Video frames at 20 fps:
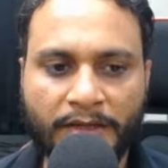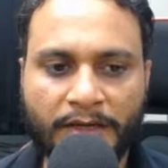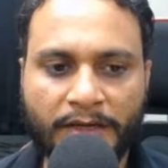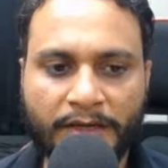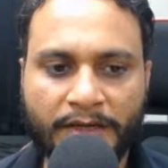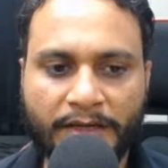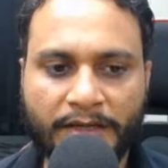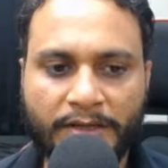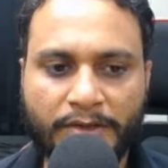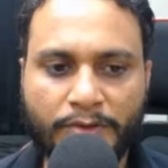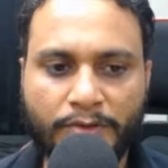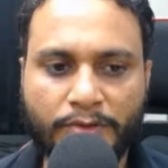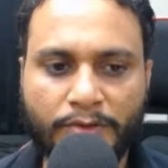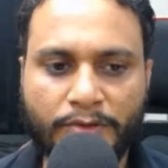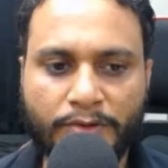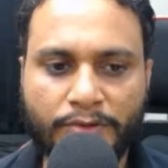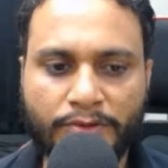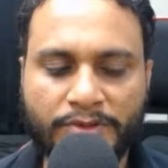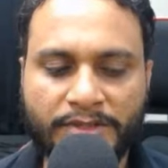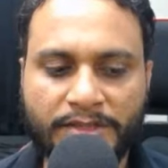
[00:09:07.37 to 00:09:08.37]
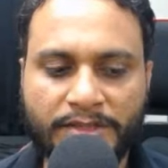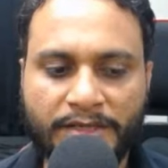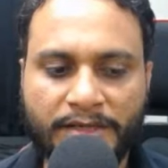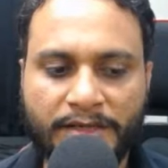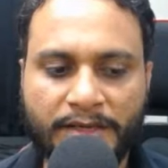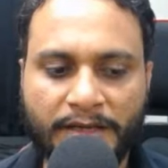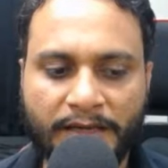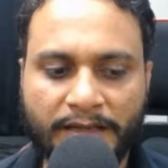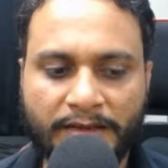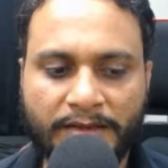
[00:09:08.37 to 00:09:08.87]
Again, you go to
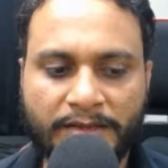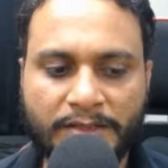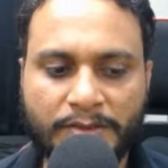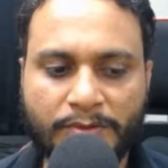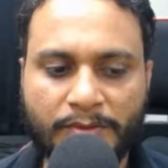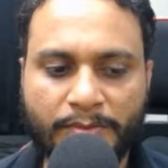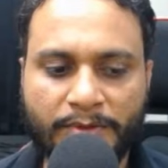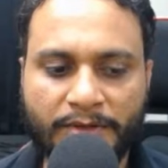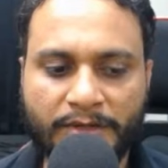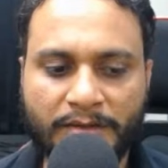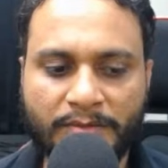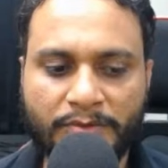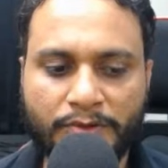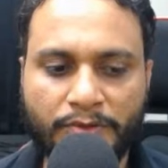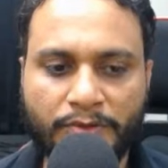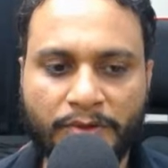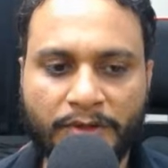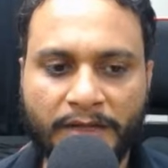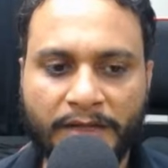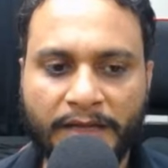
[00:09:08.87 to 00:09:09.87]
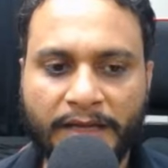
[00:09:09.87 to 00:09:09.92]
C and this will become 2.